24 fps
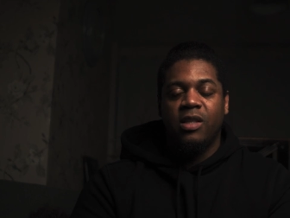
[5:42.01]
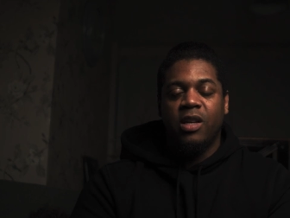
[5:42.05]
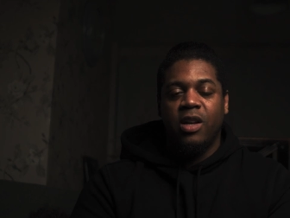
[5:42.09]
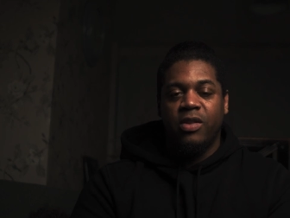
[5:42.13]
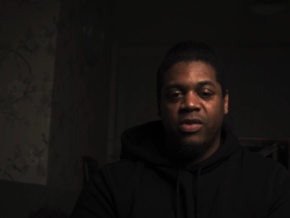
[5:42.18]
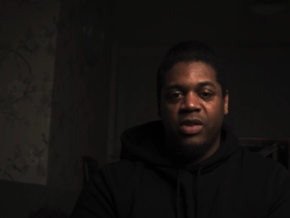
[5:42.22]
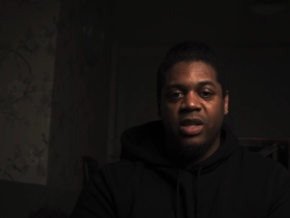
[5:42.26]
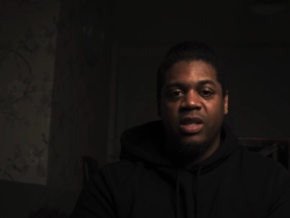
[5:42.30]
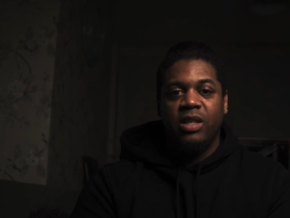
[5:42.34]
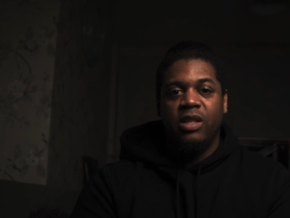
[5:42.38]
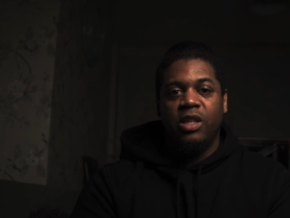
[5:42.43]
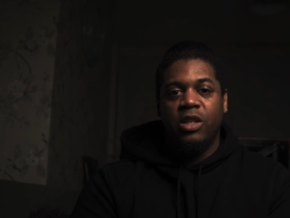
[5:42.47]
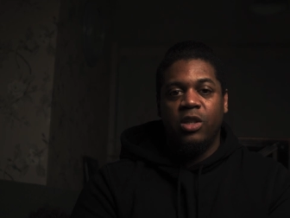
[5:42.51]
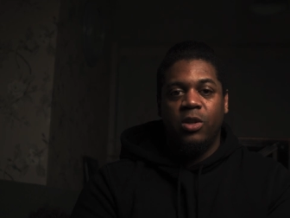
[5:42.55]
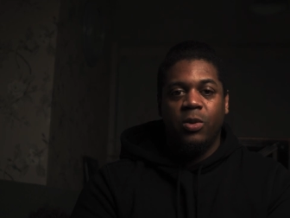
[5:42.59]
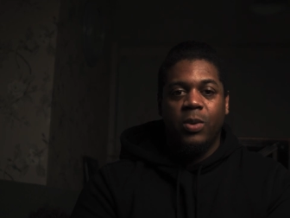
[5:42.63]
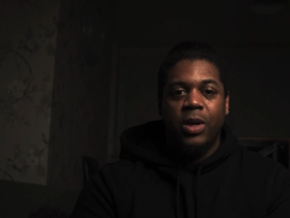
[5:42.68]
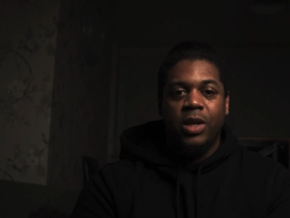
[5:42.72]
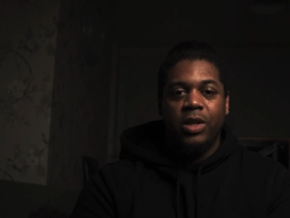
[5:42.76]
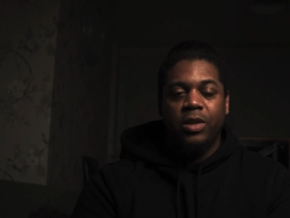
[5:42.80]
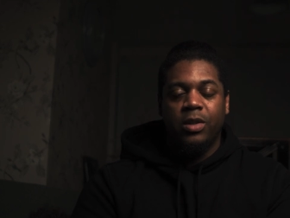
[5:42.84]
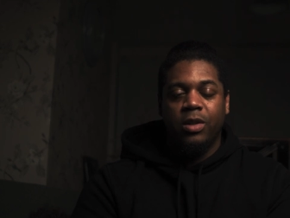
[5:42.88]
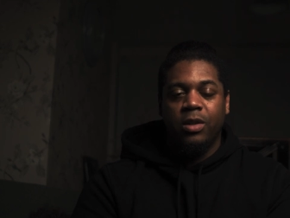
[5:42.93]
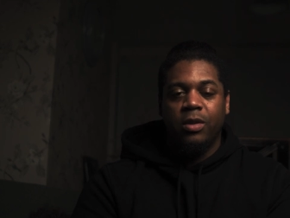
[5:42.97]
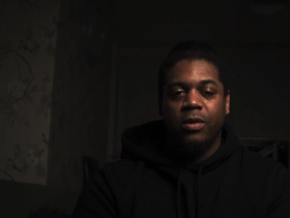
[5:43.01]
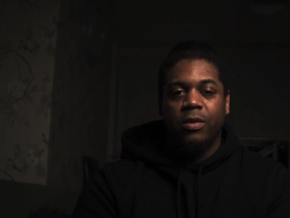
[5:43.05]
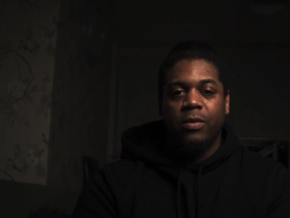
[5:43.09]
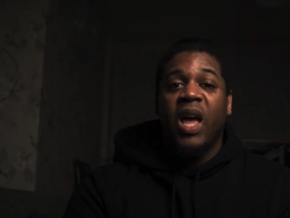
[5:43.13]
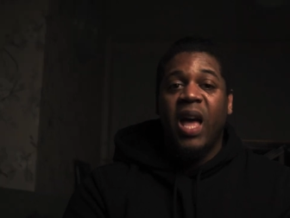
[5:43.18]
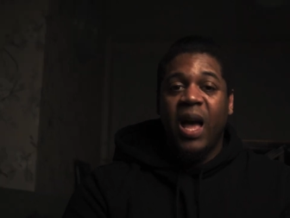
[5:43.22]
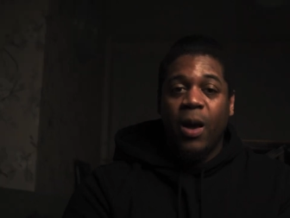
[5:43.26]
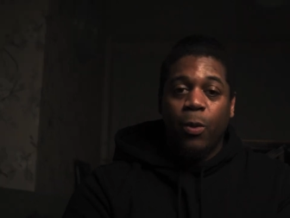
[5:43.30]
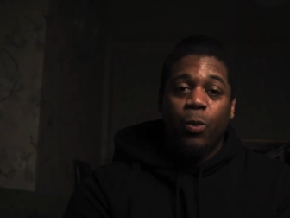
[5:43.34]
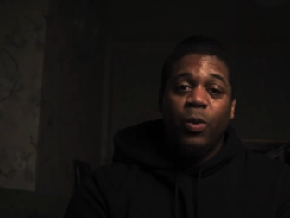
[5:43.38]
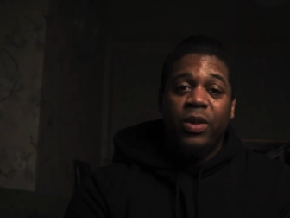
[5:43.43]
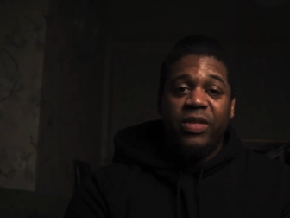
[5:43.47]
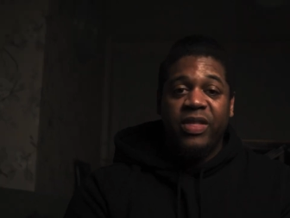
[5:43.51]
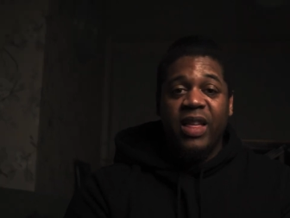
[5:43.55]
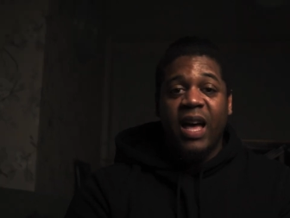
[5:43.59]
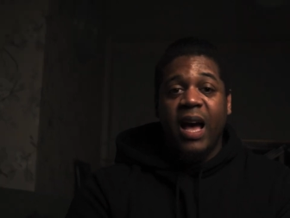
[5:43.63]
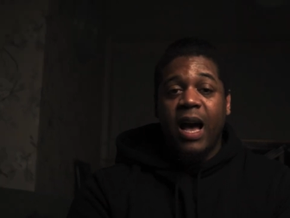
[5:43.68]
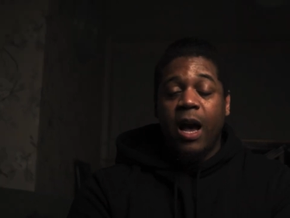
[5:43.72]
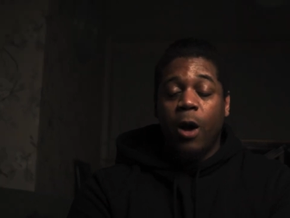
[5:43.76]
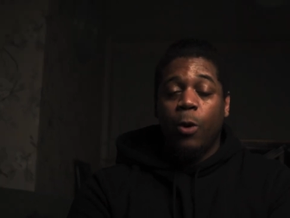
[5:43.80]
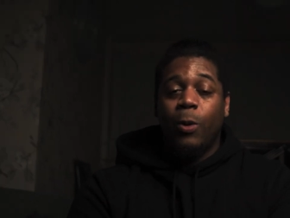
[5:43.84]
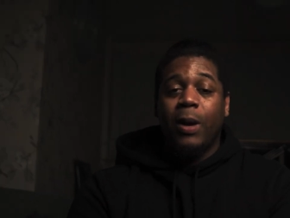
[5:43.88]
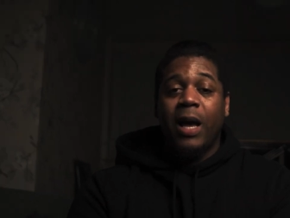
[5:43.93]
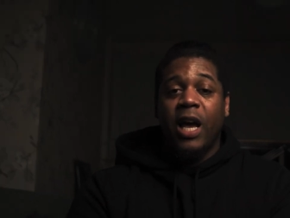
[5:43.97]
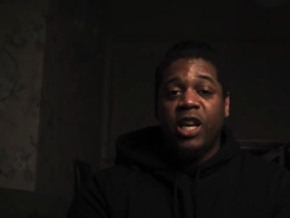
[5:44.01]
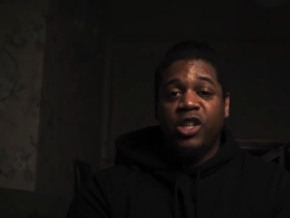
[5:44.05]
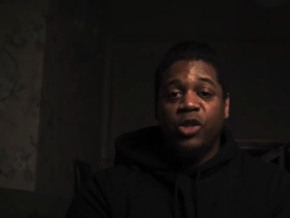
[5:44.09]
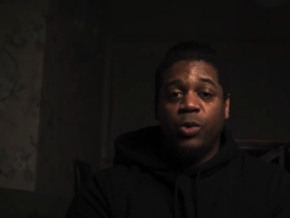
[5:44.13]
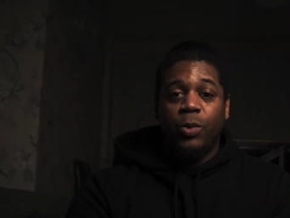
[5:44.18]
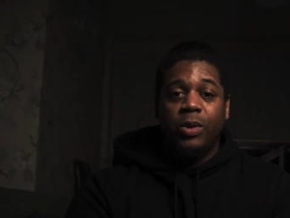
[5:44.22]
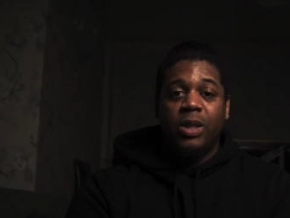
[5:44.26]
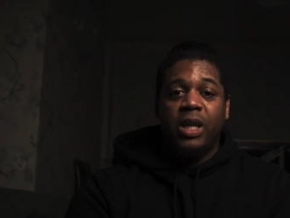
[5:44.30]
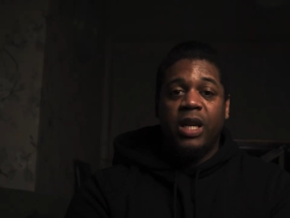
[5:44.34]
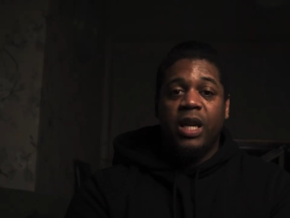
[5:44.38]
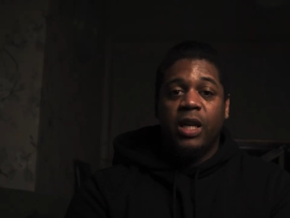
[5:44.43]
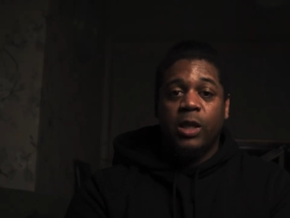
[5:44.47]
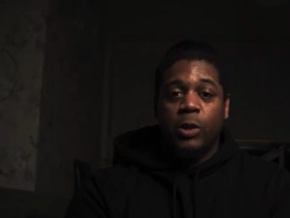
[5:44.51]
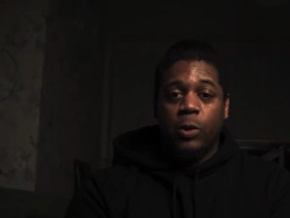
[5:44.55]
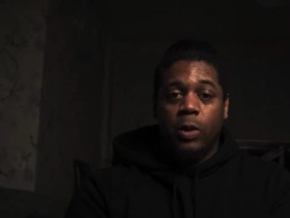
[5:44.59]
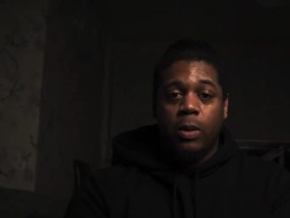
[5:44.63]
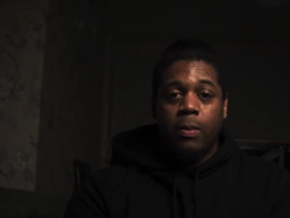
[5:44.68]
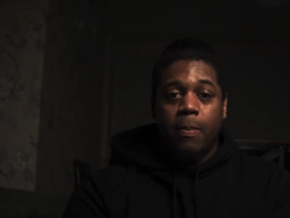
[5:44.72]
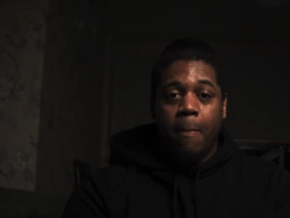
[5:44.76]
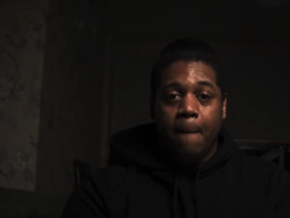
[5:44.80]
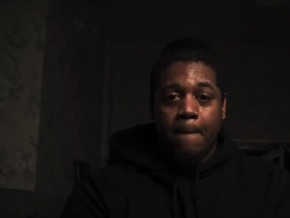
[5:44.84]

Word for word: on this situation. And with that, I'll catch you in the next one.